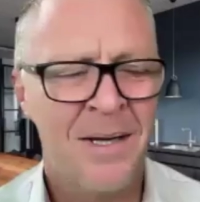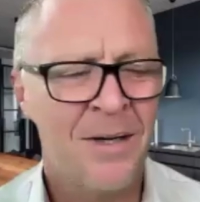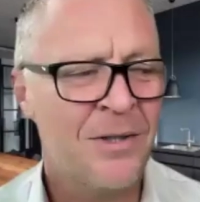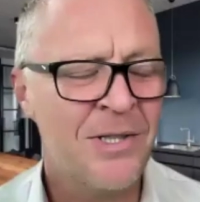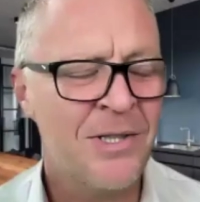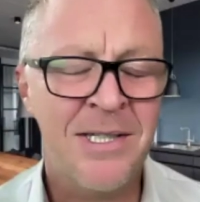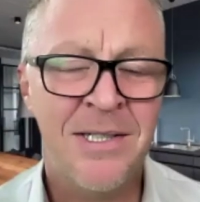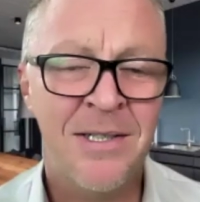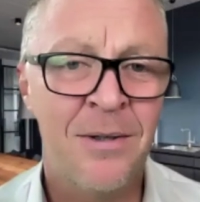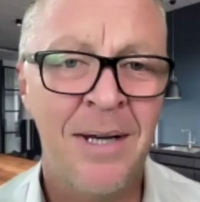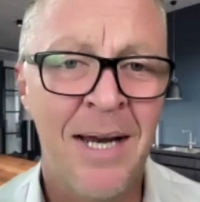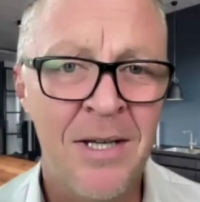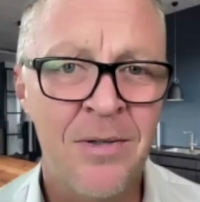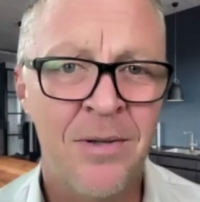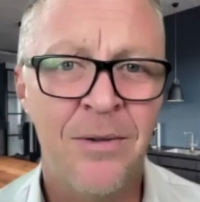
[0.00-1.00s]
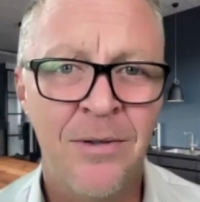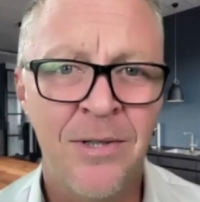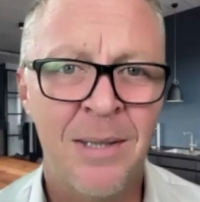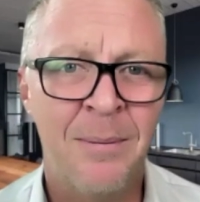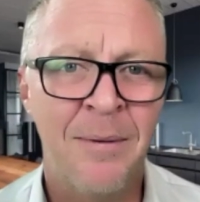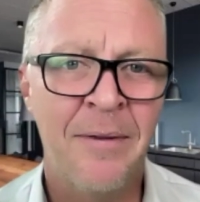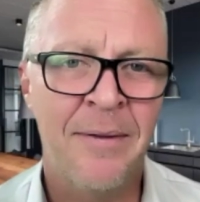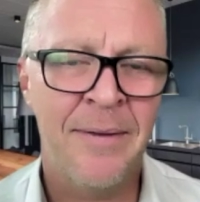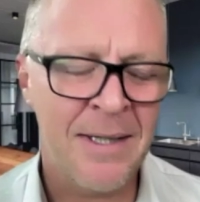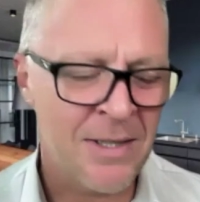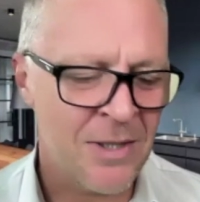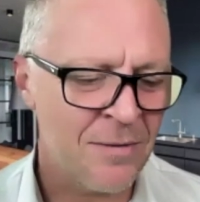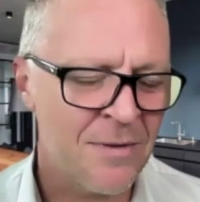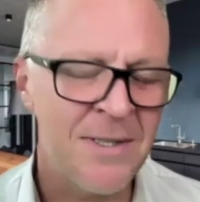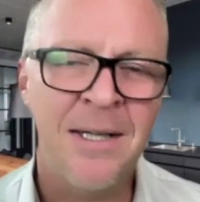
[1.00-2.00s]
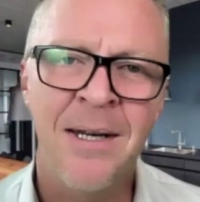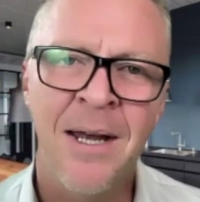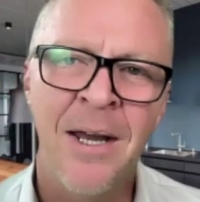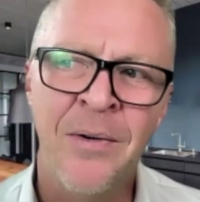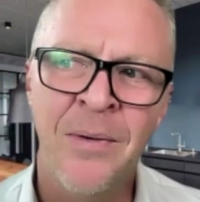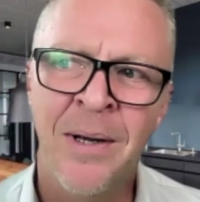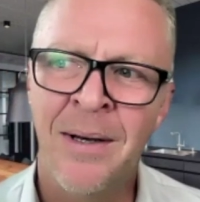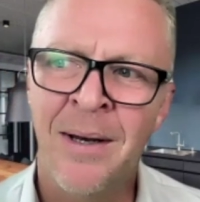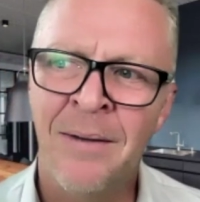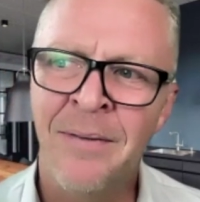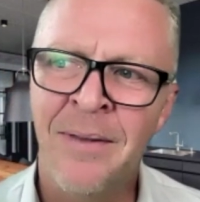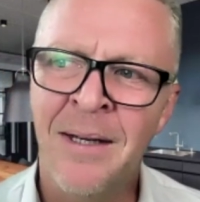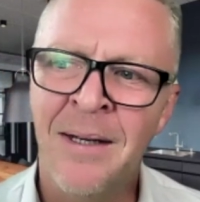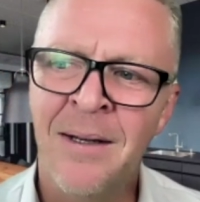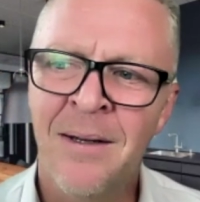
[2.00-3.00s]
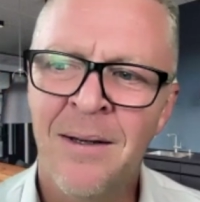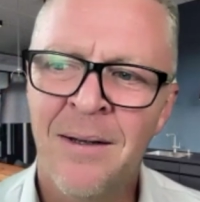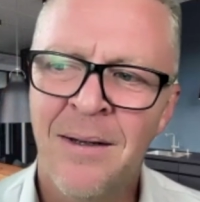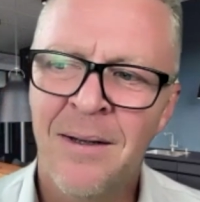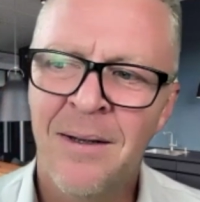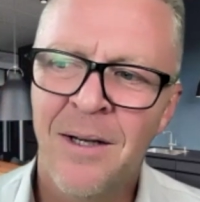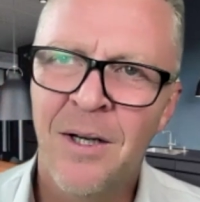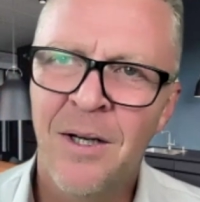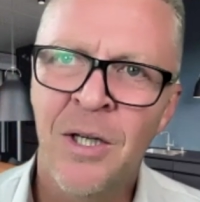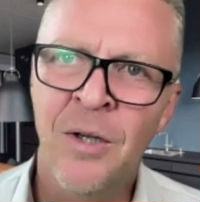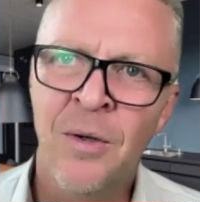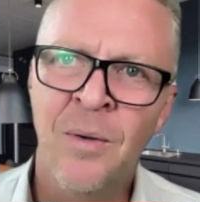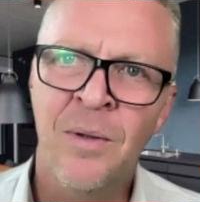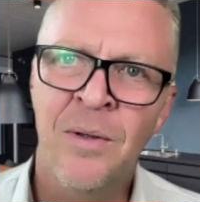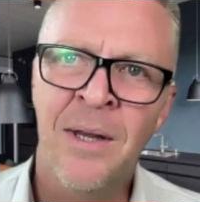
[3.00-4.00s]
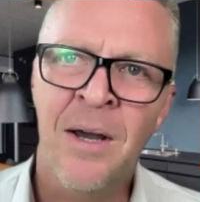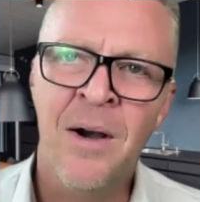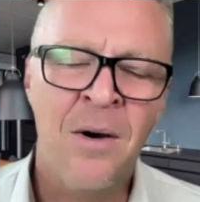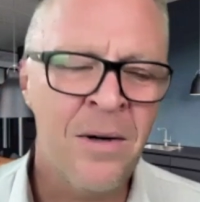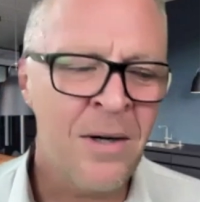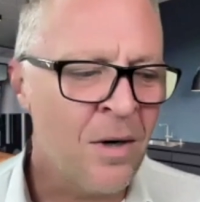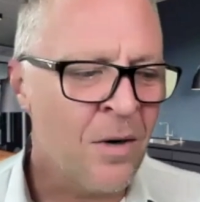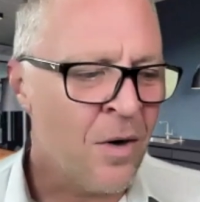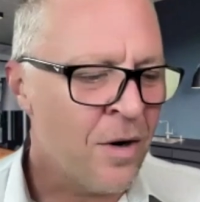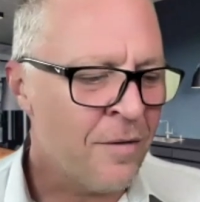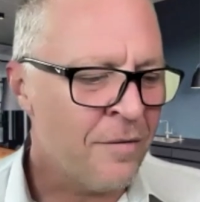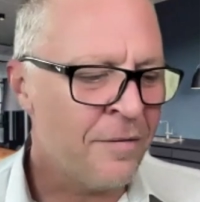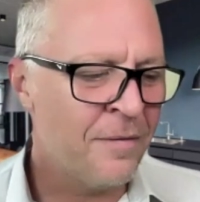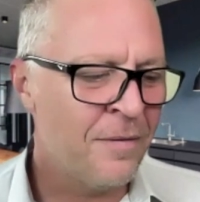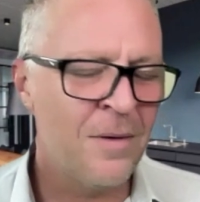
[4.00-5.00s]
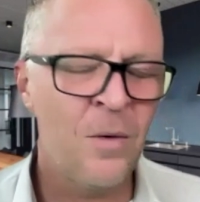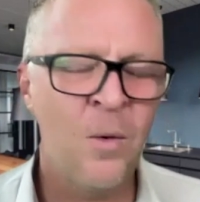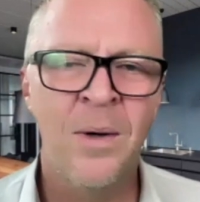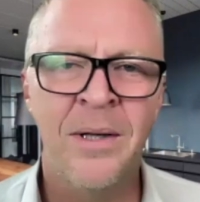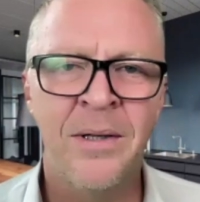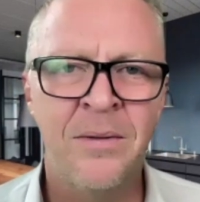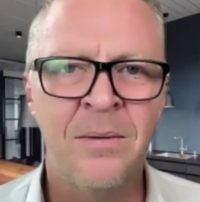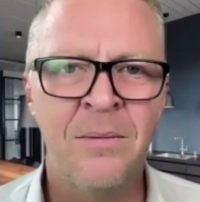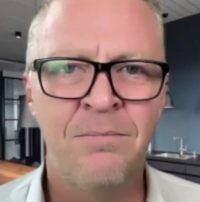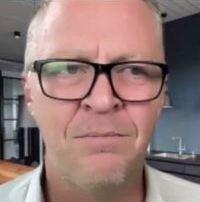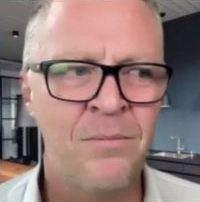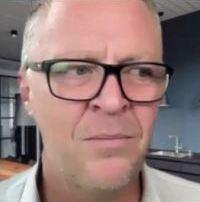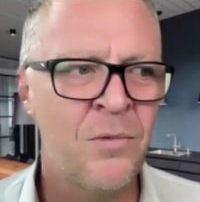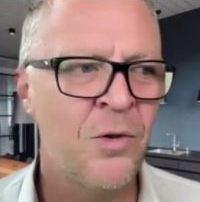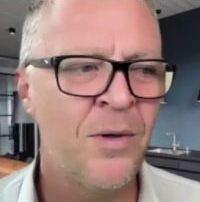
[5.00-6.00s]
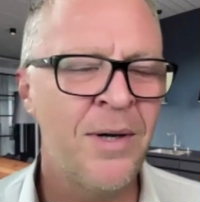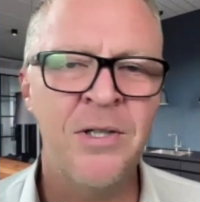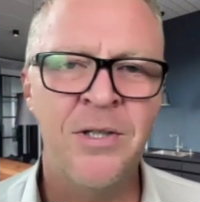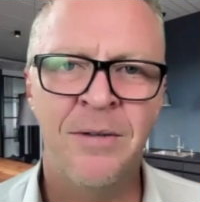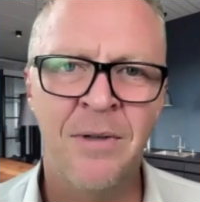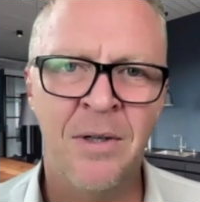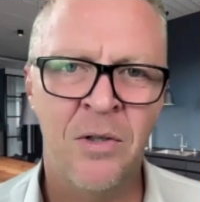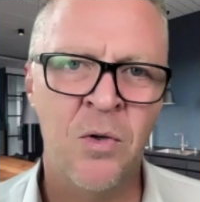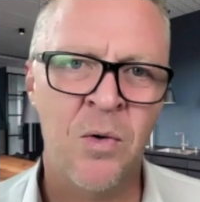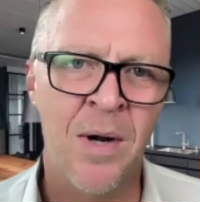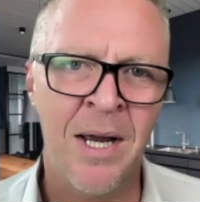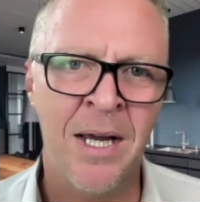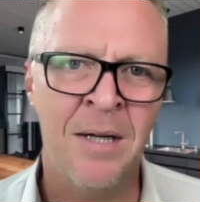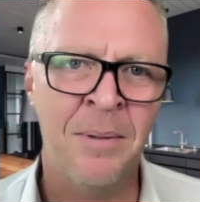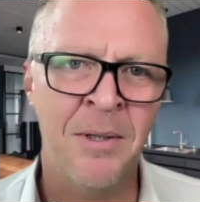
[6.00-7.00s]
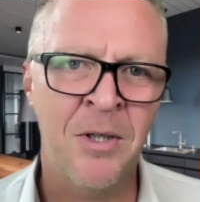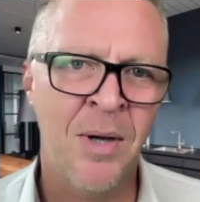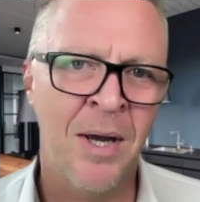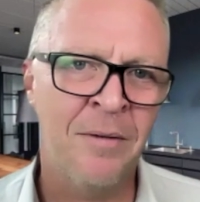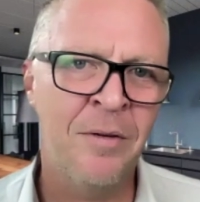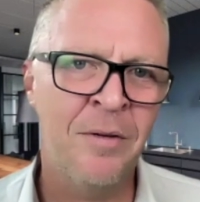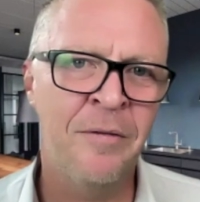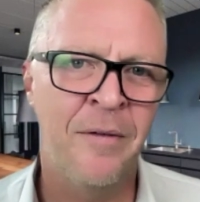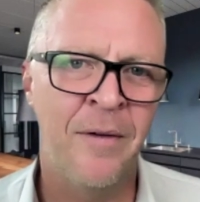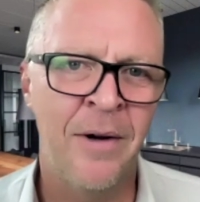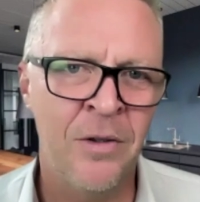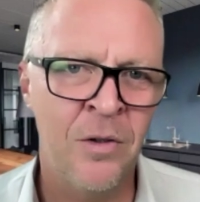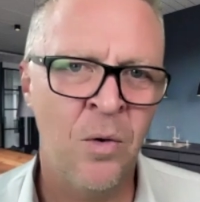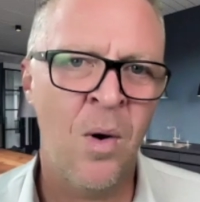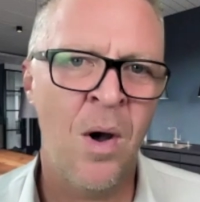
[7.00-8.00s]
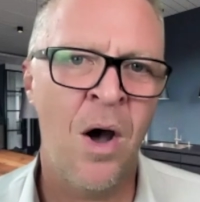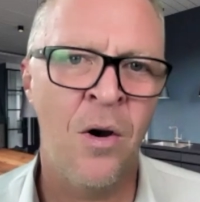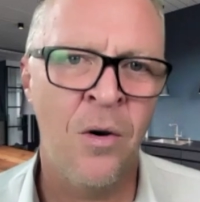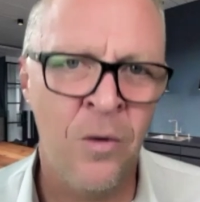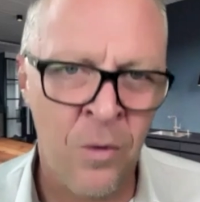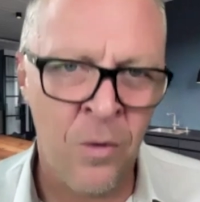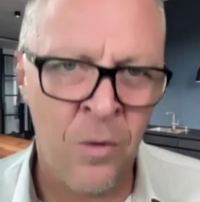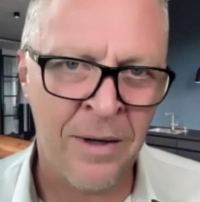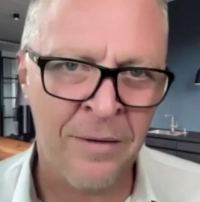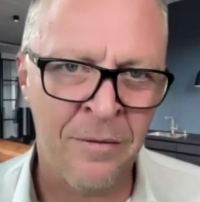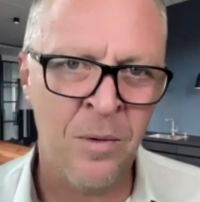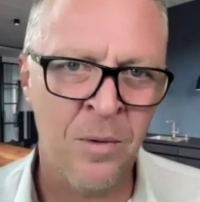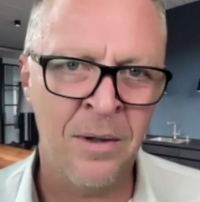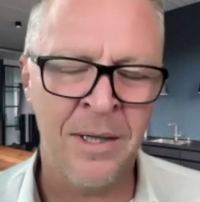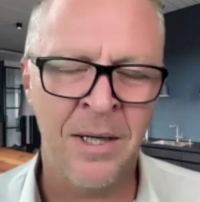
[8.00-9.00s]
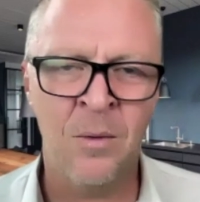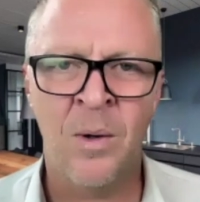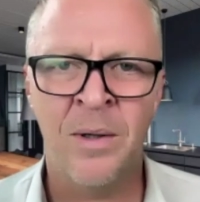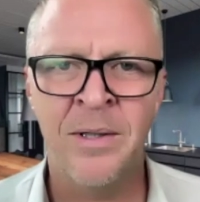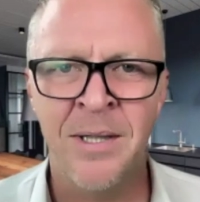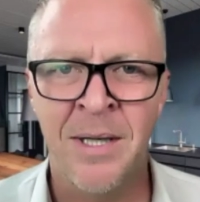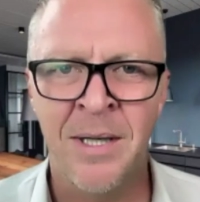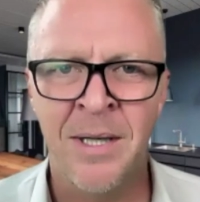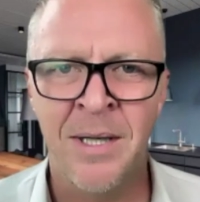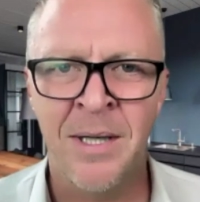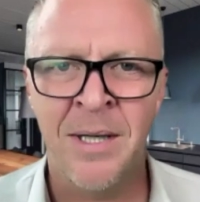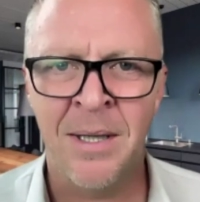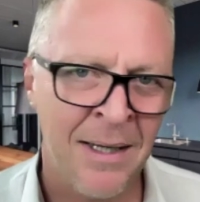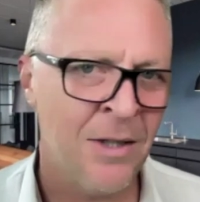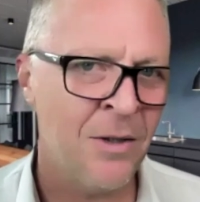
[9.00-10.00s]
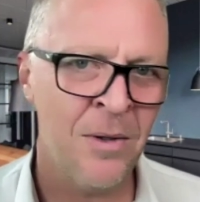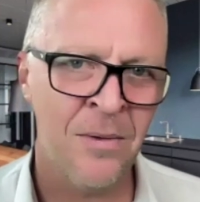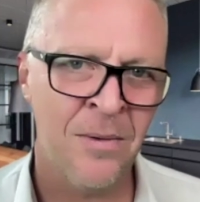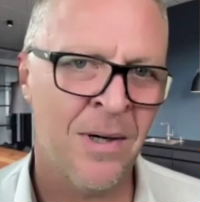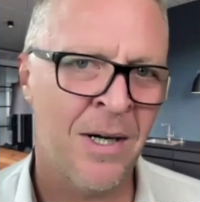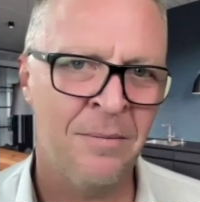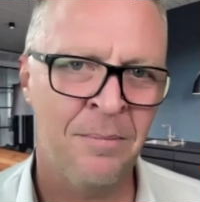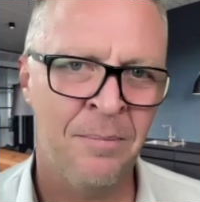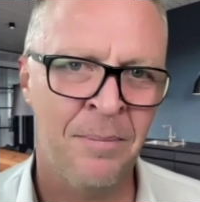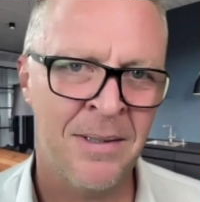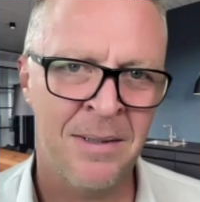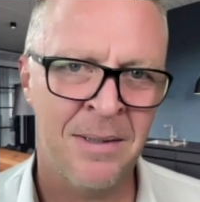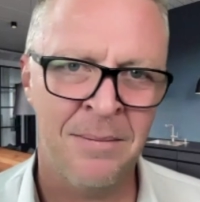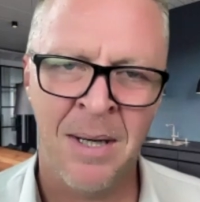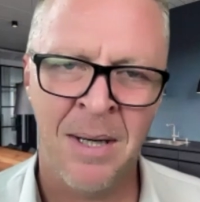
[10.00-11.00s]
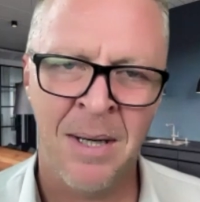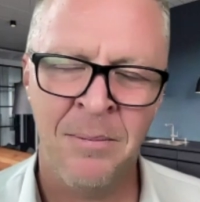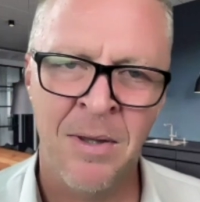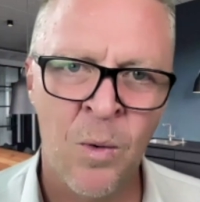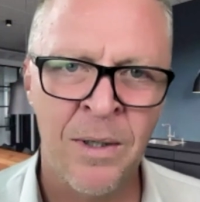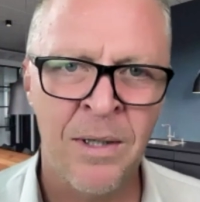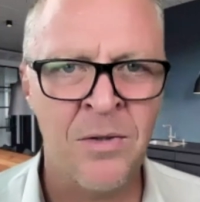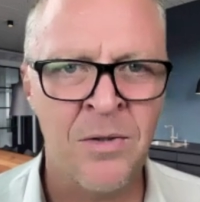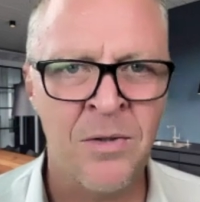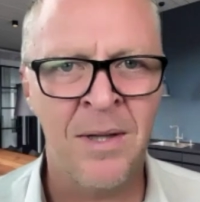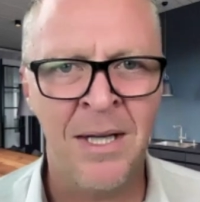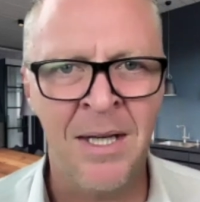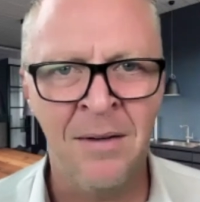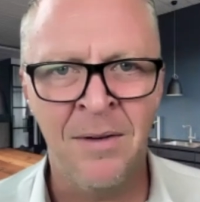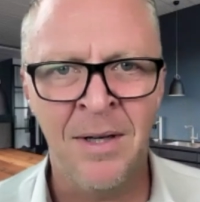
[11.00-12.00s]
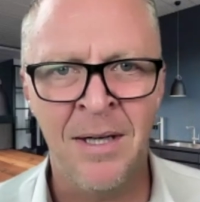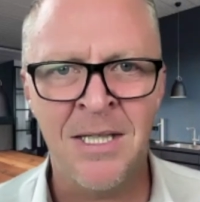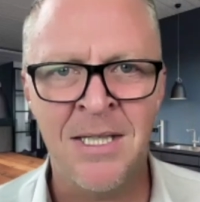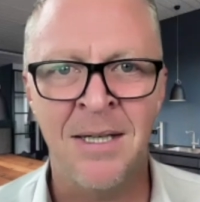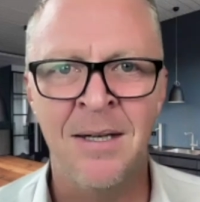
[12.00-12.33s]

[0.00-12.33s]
Look, just to latch on to some of the things you've said, Adrian, I think there are a lot of, call it, tricks of the trade, but you have to find your own way of working. What time of day do you write better? Maybe the mornings or the evenings,